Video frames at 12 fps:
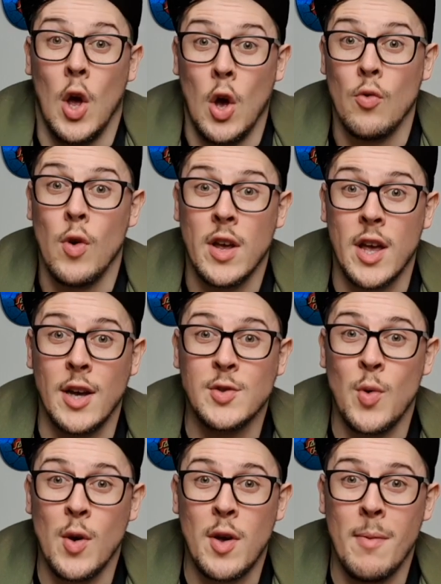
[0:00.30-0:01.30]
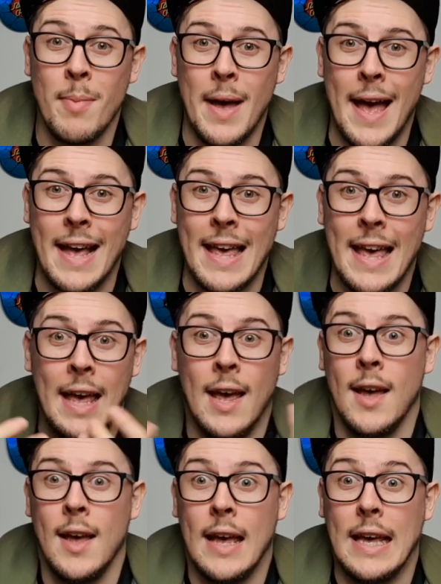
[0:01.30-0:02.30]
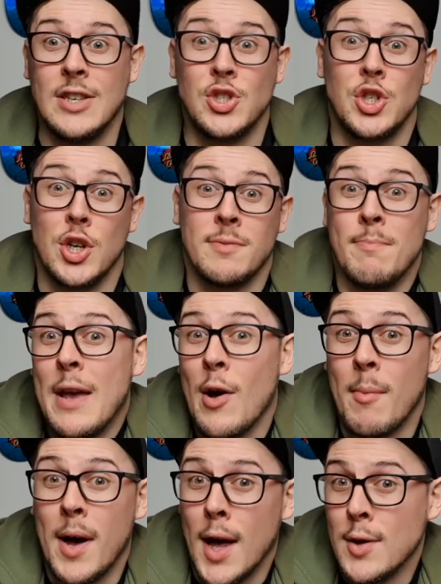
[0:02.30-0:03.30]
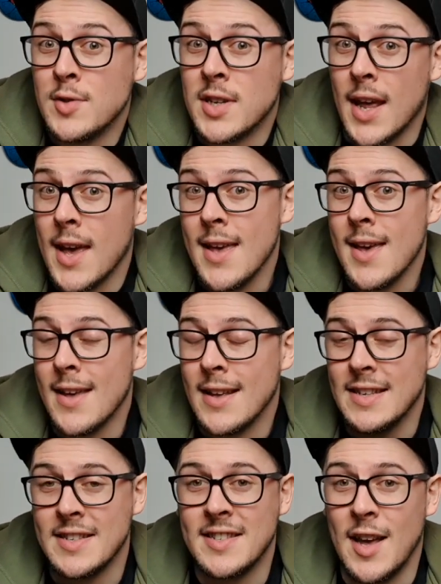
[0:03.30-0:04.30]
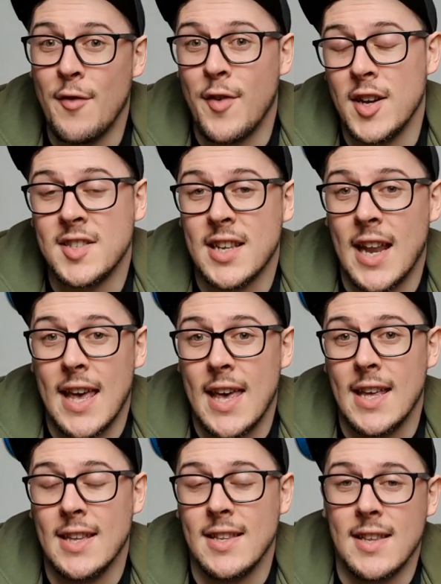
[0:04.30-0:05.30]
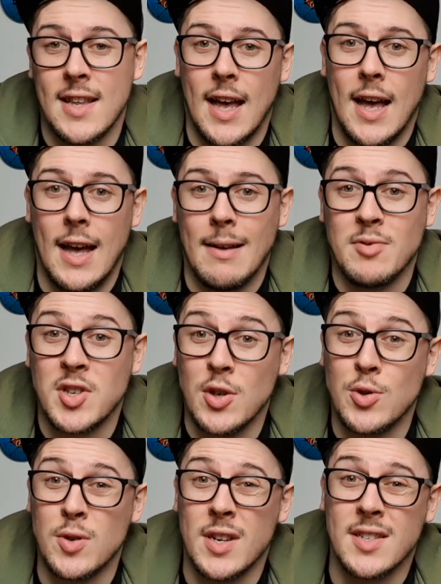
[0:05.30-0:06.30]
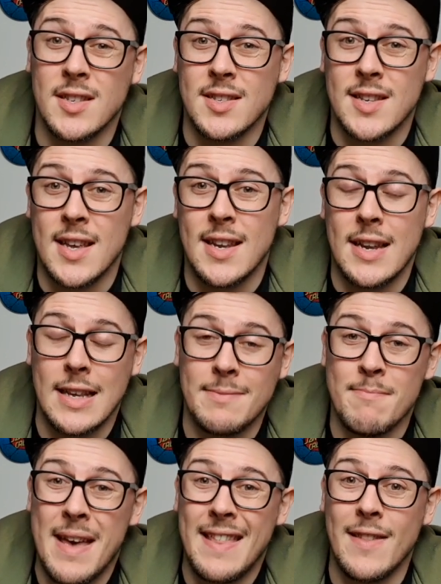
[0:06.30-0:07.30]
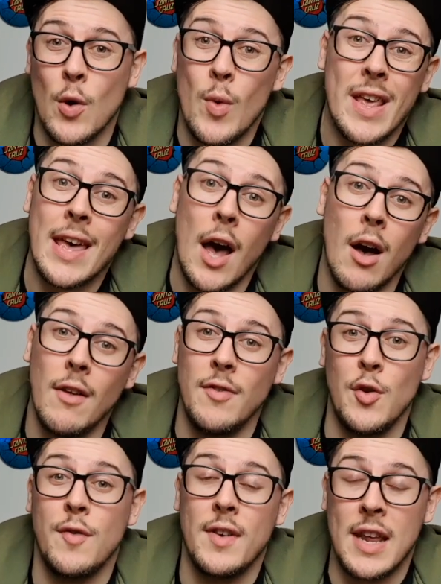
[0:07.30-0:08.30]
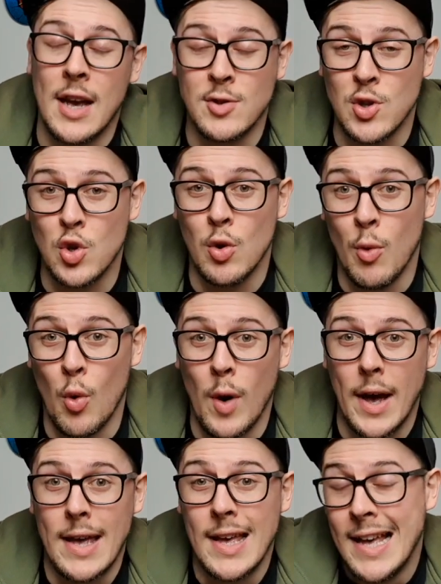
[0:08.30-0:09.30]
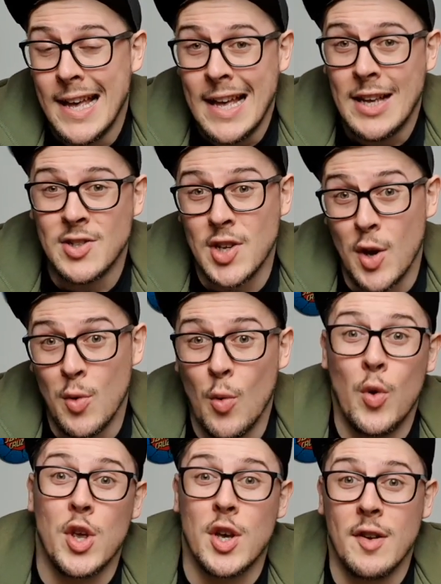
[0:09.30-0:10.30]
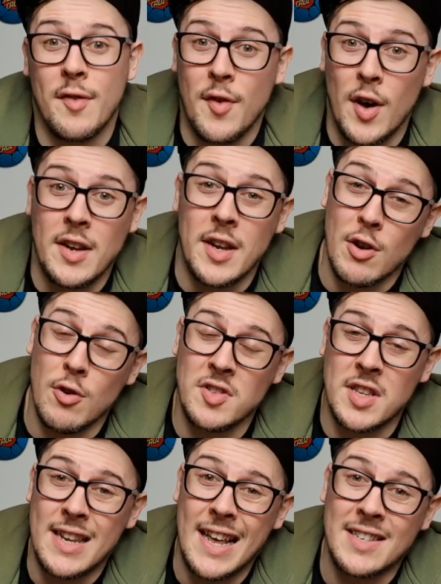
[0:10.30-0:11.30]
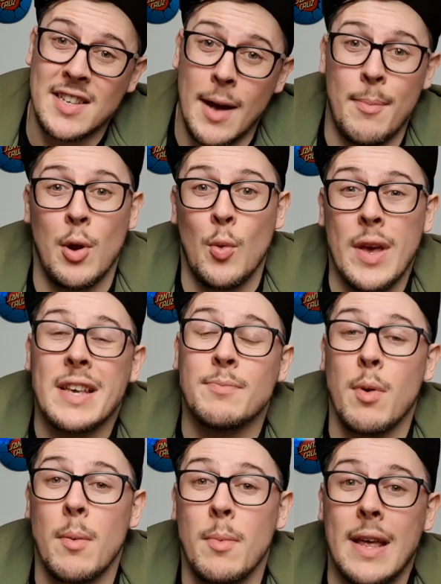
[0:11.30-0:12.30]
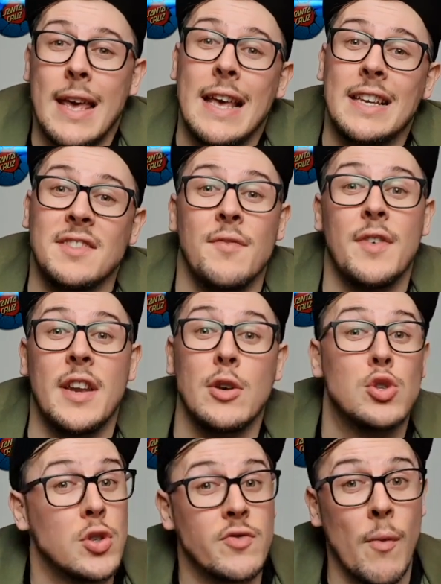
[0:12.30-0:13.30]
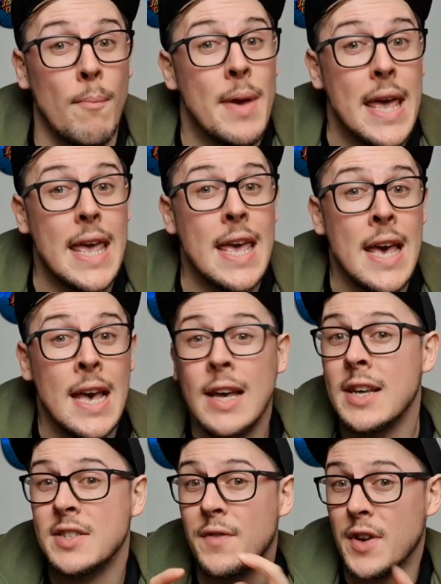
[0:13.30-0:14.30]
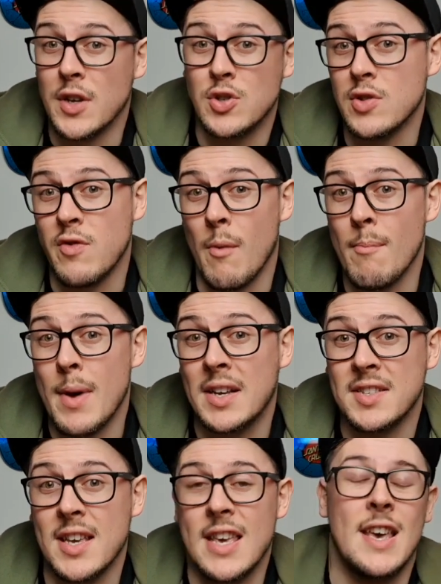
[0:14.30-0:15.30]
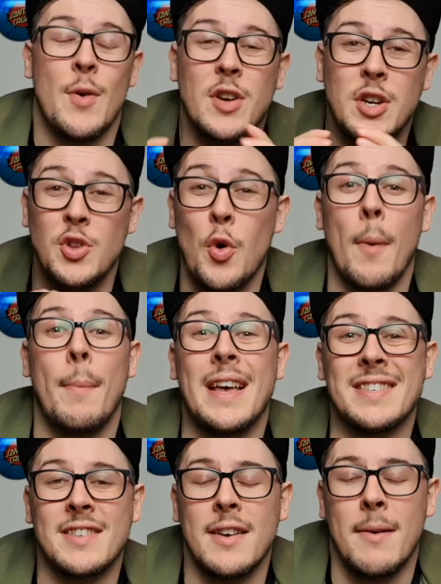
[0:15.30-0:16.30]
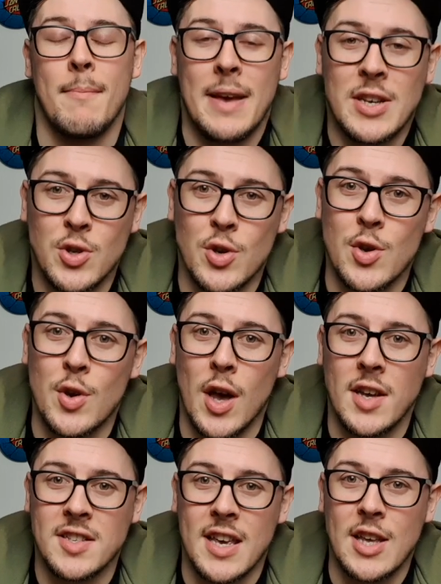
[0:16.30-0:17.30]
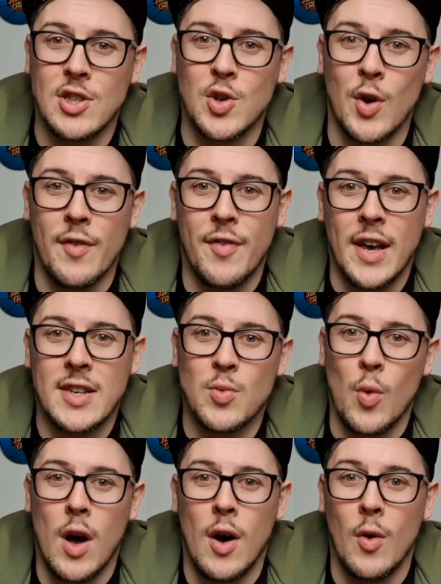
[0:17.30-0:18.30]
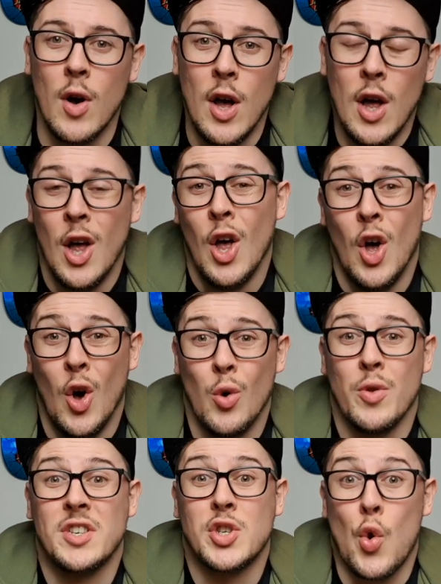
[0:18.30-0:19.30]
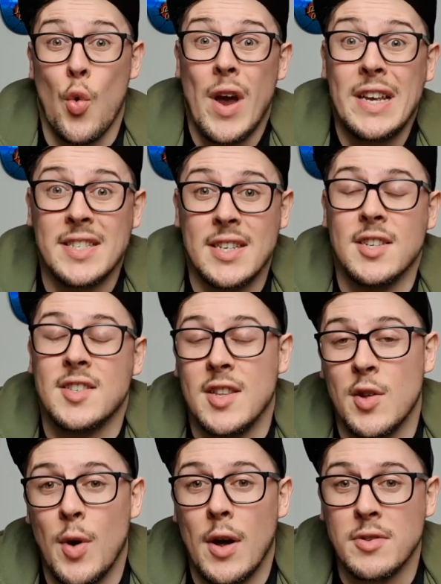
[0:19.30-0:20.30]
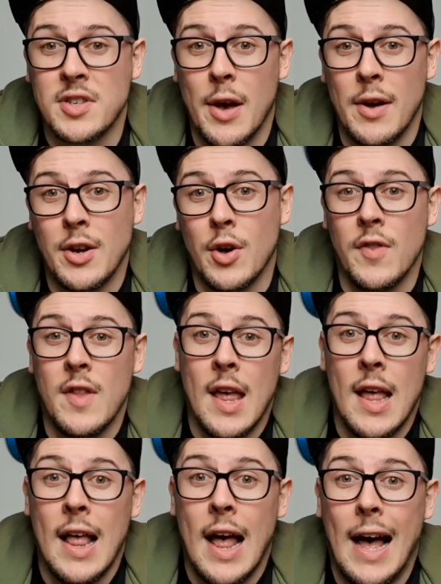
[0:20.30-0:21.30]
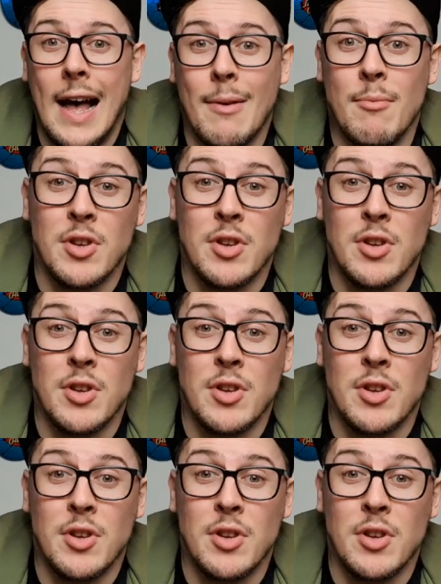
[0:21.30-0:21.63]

Right guys, welcome back. It's just me on my own today. Self-isolating, social distancing has meant that we can't do videos the normal way. So what you're going to find across the next couple of weeks probably is some videos just from me, some videos just from Muggsy. We're going to do our best to make sure you guys get your toy fix while all this craziness in the world is going on.